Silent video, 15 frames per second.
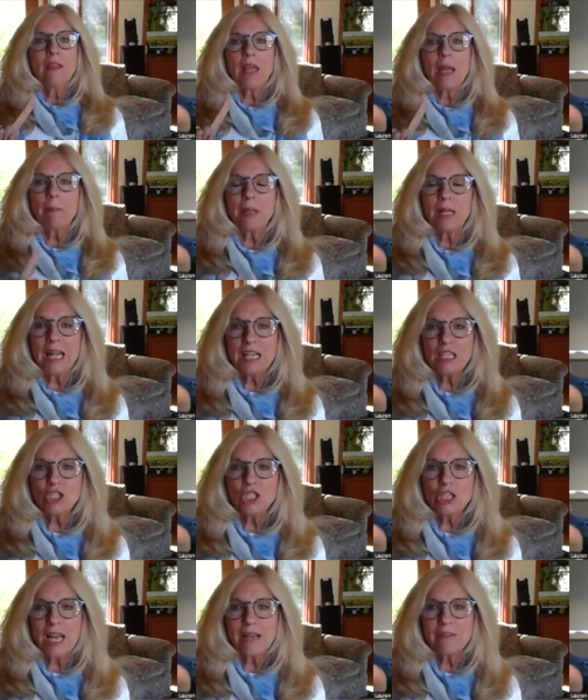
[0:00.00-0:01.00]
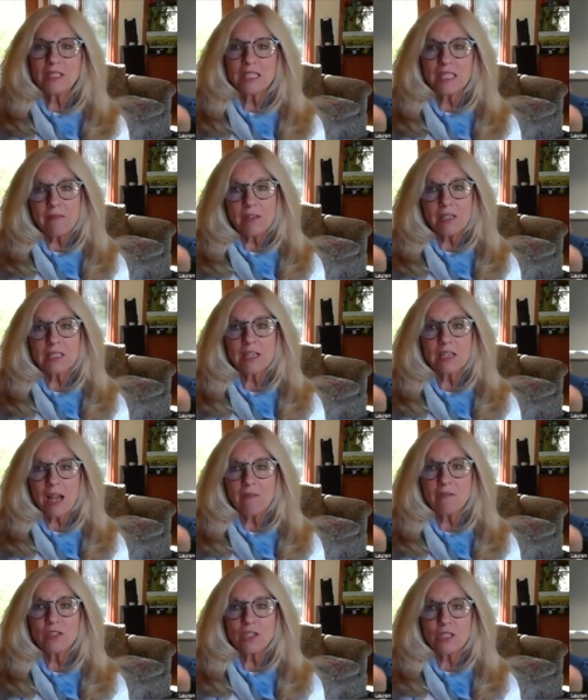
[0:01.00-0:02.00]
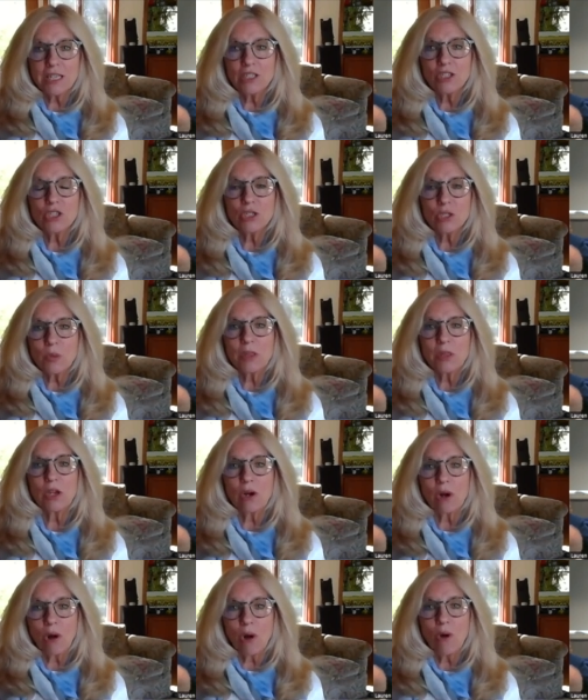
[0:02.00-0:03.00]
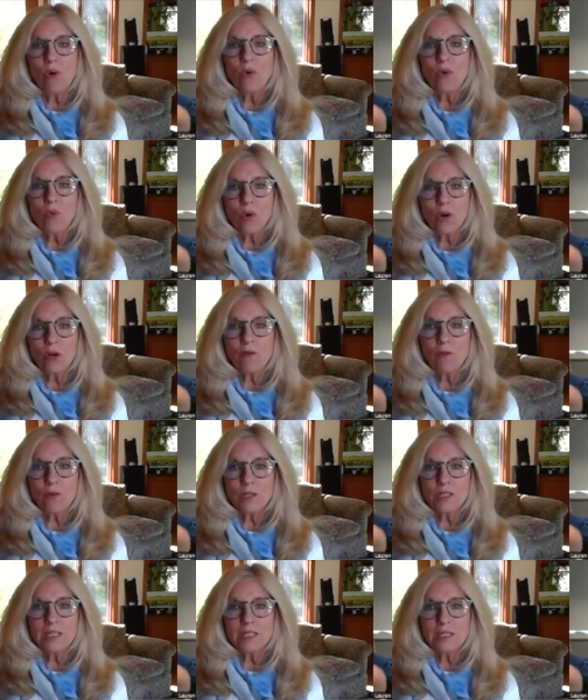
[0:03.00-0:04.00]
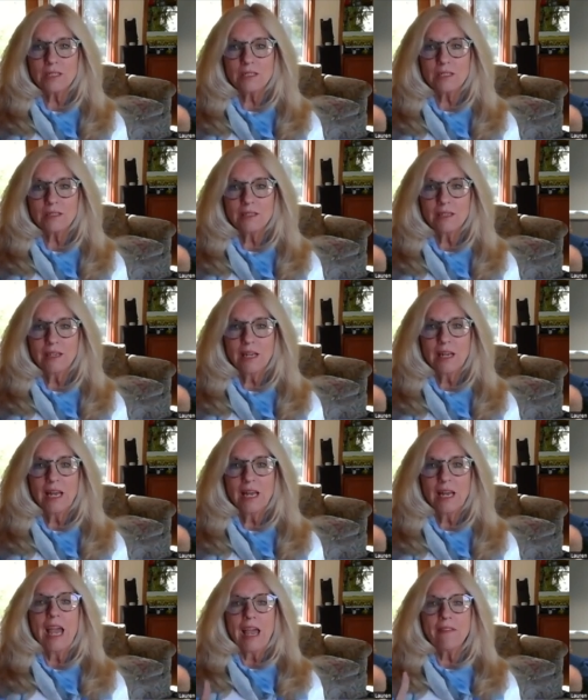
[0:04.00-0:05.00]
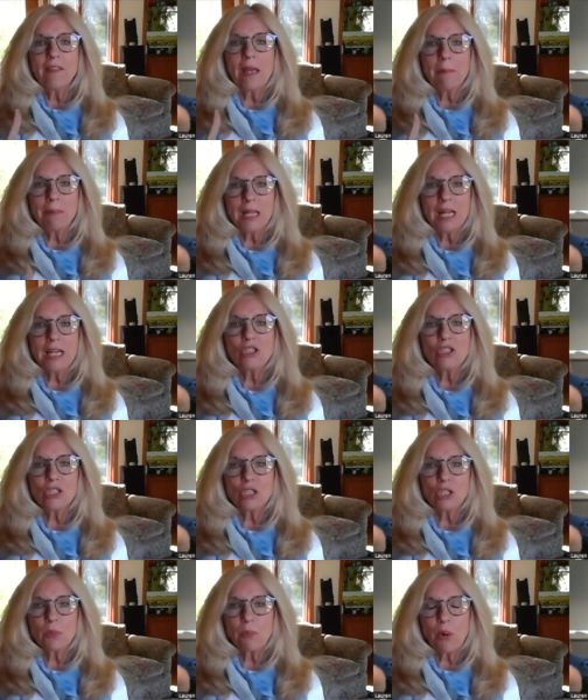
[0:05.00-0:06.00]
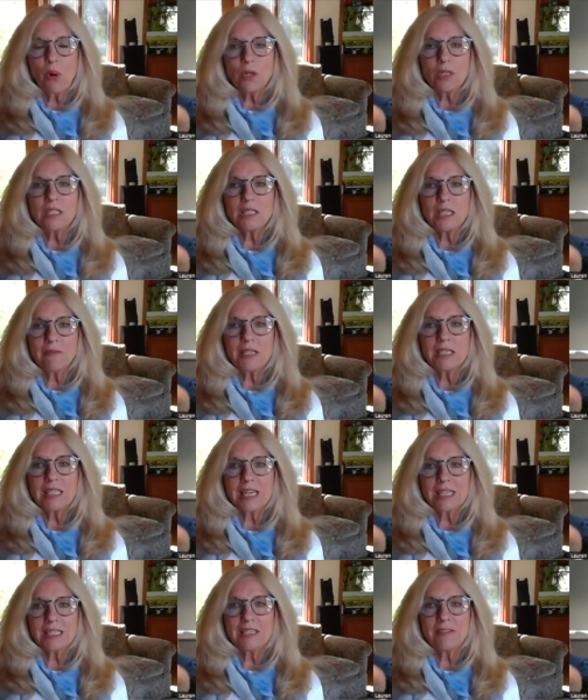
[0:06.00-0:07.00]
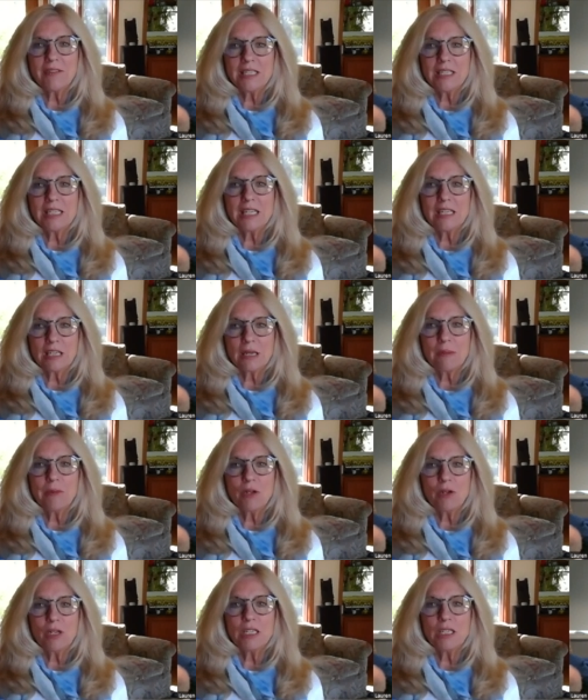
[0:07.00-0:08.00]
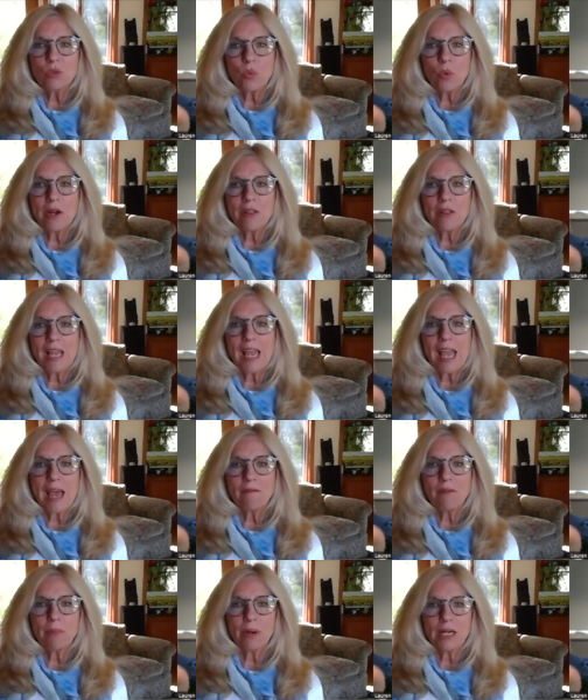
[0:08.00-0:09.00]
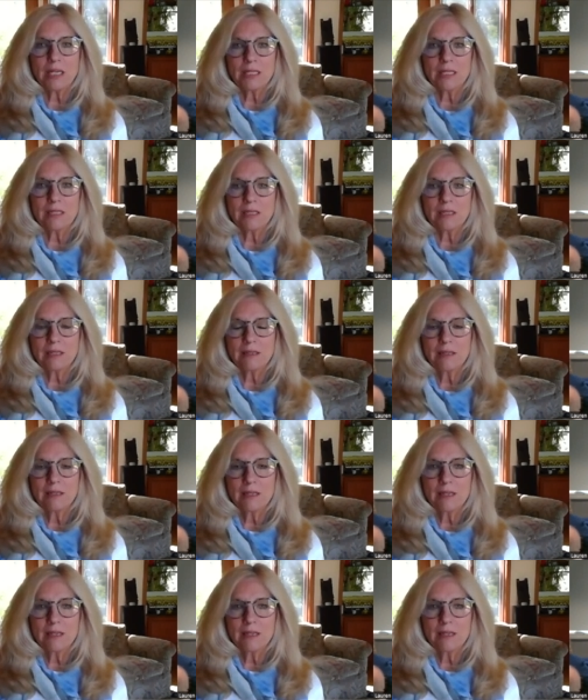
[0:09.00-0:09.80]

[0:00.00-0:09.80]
They pledge to have civics conversations with their own workforces and they pledge to support civics activities in the communities where they have a presence.